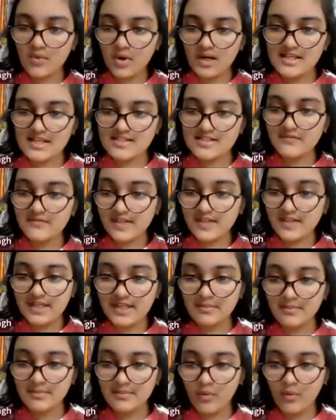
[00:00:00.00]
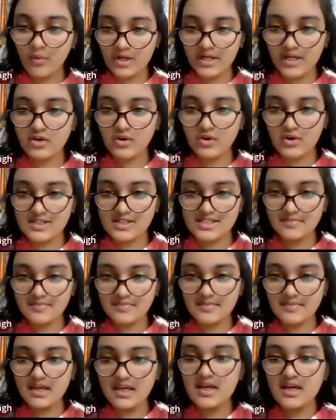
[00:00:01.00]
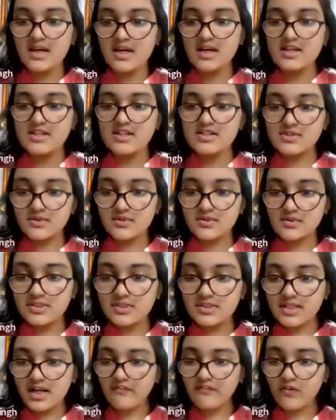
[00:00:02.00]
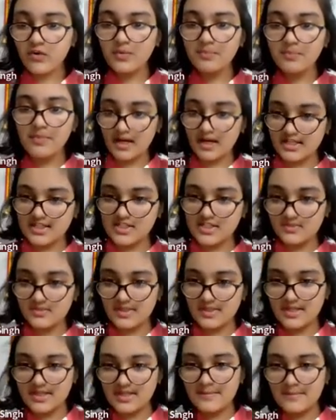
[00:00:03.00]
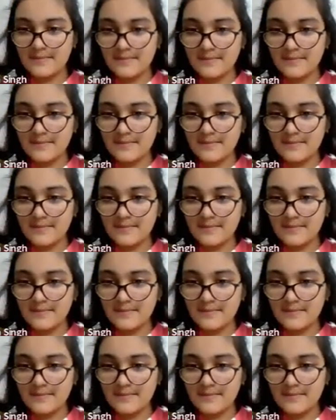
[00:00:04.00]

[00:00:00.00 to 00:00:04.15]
model is a very important concept. So there are 4 parts to it.